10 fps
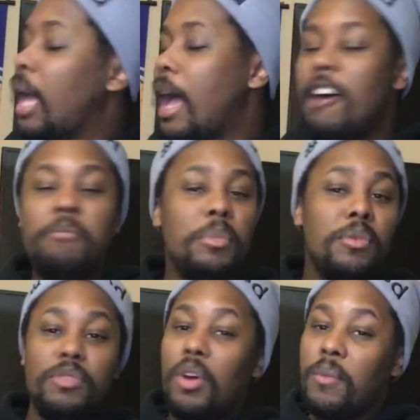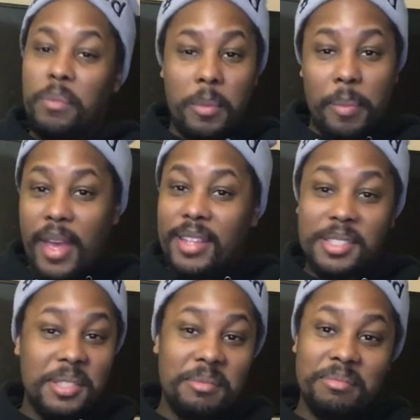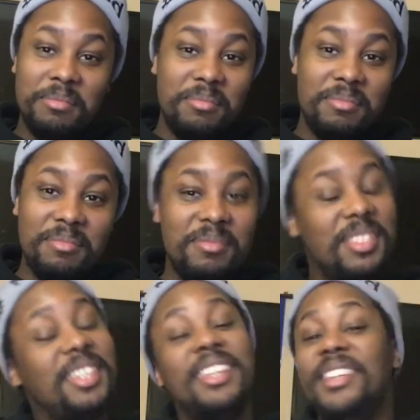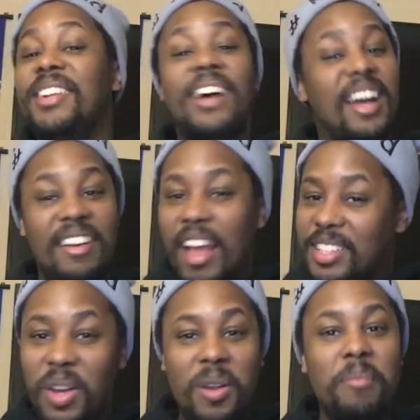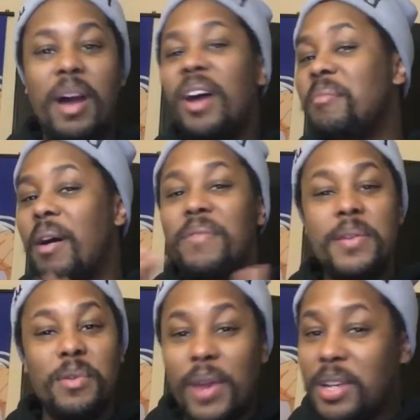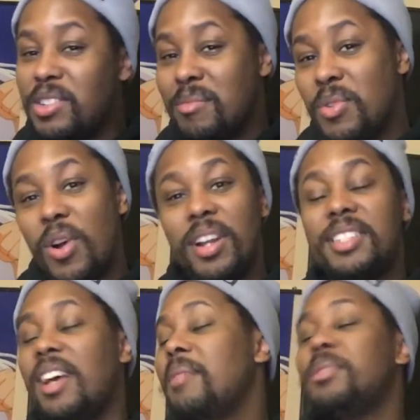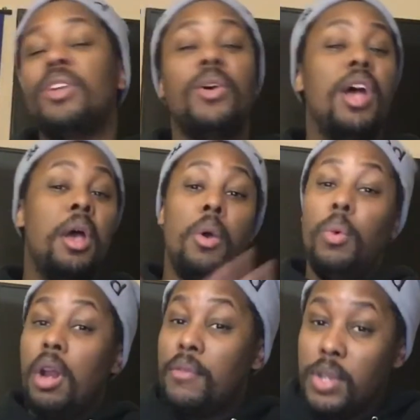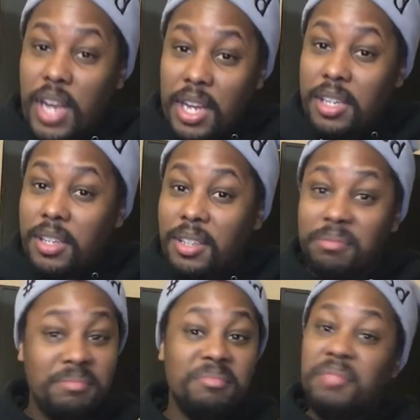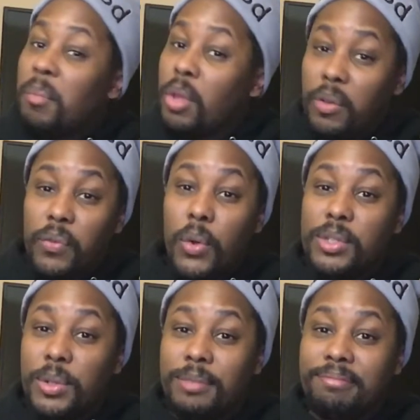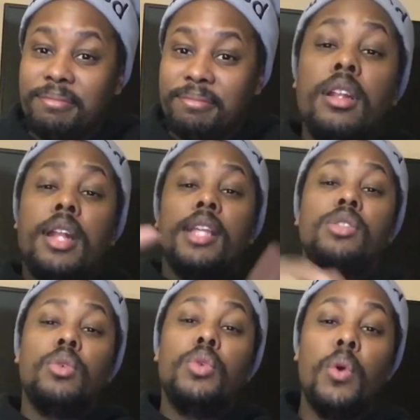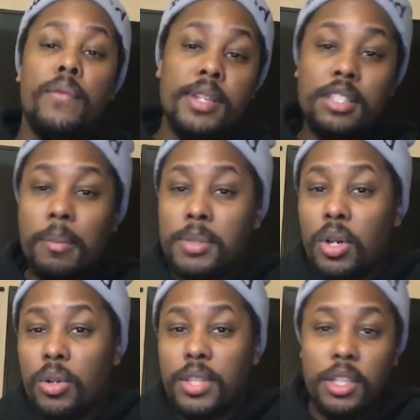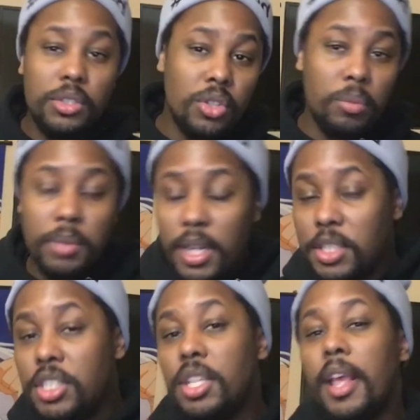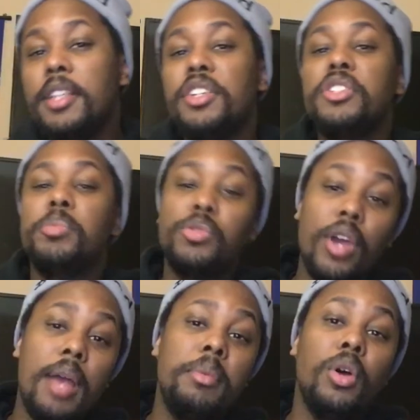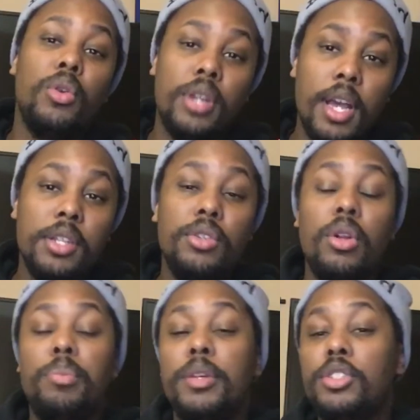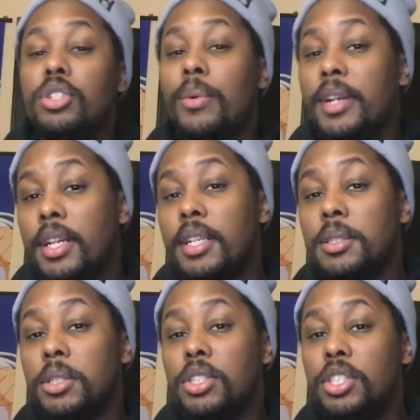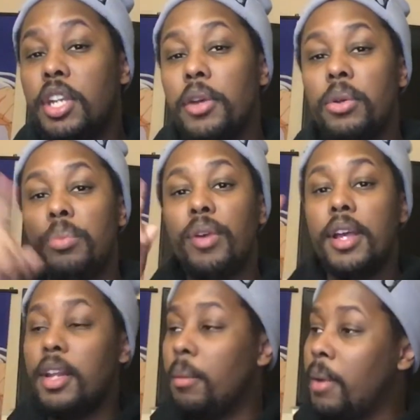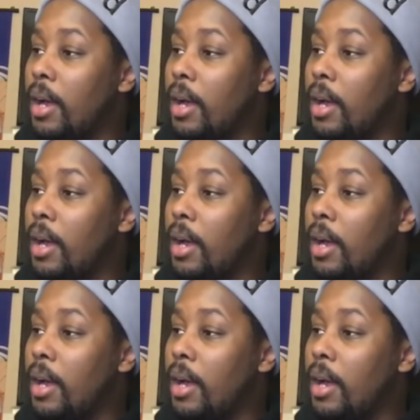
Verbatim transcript: I've moved on from the past. You know, I talk about my favorite records from you all the time, so whatever you got cooking, I'm looking forward to it. That's going to do it for this episode. Thank you so much. Like, share, subscribe to Home Nine. You know the biz, you know what it is. It's Gerald O'Brien, and I'm